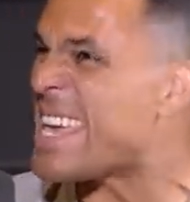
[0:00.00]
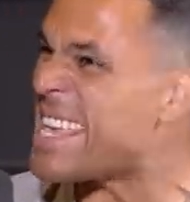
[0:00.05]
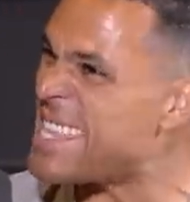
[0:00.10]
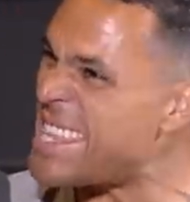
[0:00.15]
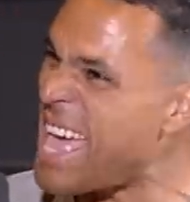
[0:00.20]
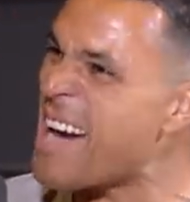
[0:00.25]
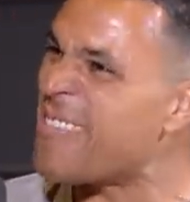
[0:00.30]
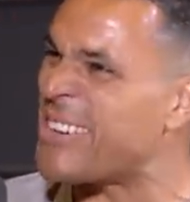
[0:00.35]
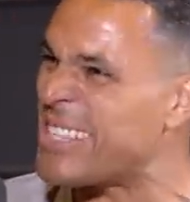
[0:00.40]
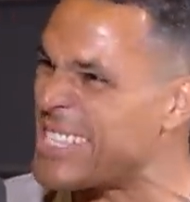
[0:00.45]
Is
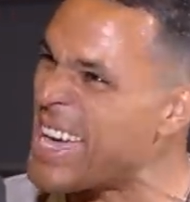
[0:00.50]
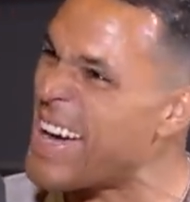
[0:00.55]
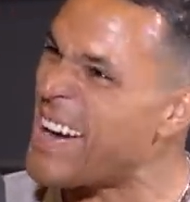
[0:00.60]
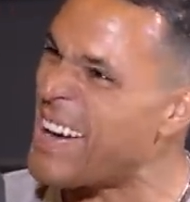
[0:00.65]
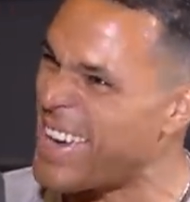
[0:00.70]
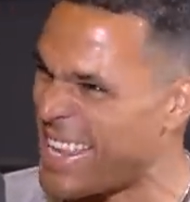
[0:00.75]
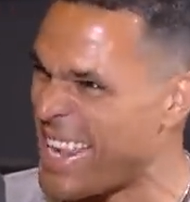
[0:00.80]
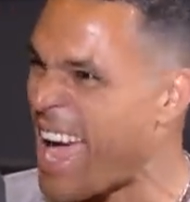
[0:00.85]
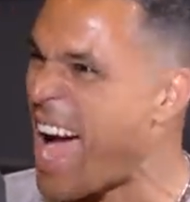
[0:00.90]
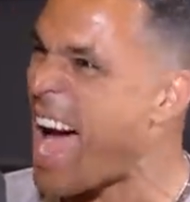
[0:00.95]
that what's
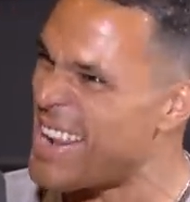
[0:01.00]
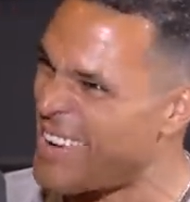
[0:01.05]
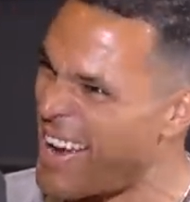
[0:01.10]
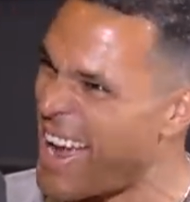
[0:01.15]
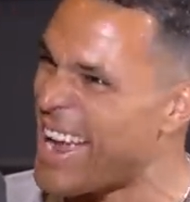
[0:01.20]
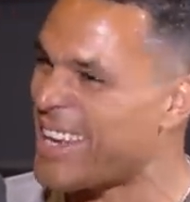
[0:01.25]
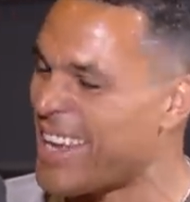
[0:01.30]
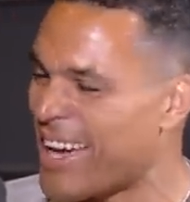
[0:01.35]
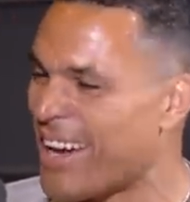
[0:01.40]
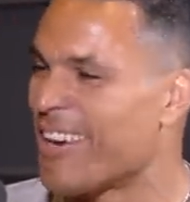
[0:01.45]
going on
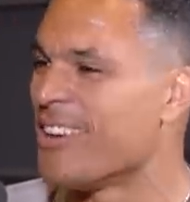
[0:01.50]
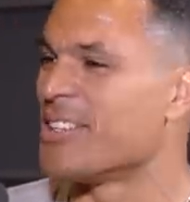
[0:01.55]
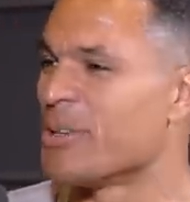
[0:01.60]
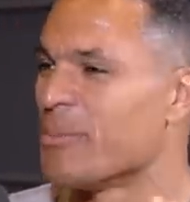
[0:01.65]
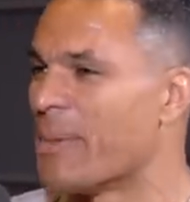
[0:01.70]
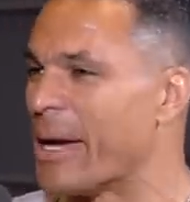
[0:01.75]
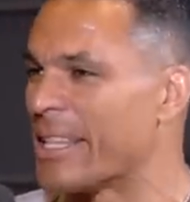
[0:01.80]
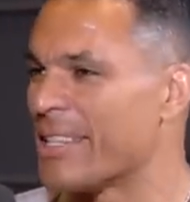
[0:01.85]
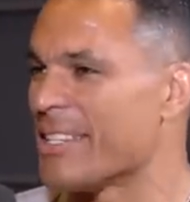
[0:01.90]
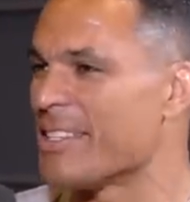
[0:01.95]
right now? And you
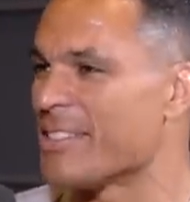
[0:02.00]
make